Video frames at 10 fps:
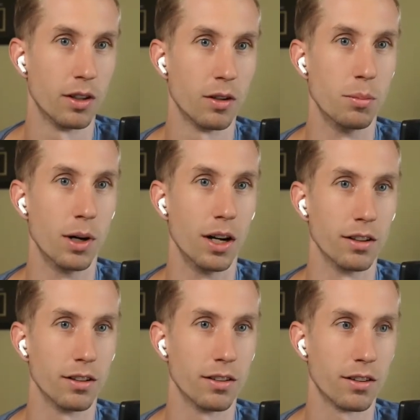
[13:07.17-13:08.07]
but
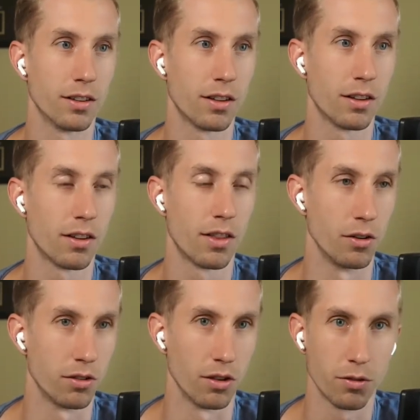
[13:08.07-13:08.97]

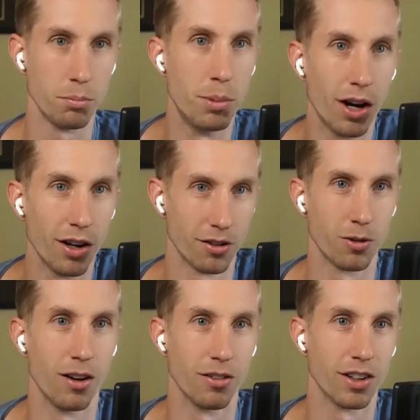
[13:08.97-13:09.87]
there's this buzz
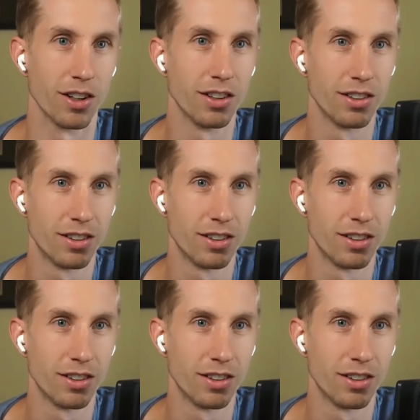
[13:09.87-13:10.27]
around you,